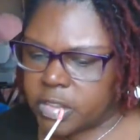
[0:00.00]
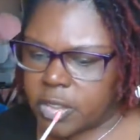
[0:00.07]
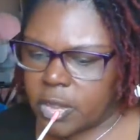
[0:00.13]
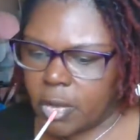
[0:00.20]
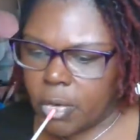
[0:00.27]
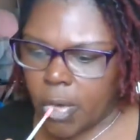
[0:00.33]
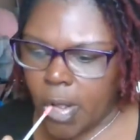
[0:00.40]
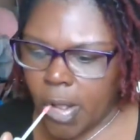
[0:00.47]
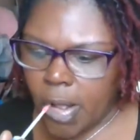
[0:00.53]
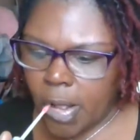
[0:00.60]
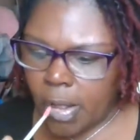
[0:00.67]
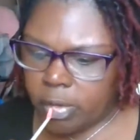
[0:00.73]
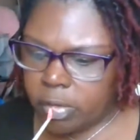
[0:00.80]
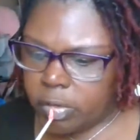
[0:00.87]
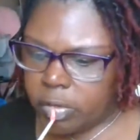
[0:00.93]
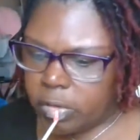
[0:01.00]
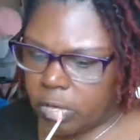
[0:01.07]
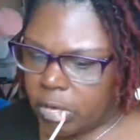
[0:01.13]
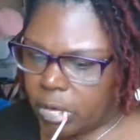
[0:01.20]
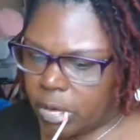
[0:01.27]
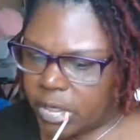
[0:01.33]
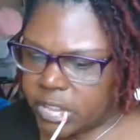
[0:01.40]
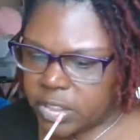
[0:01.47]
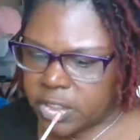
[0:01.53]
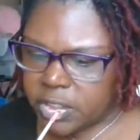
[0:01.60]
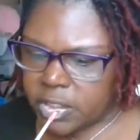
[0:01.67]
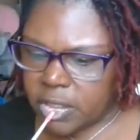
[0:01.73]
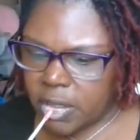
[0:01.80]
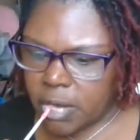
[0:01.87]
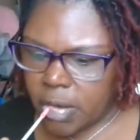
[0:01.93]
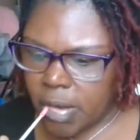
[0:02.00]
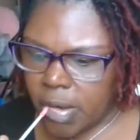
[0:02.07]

so the questions came.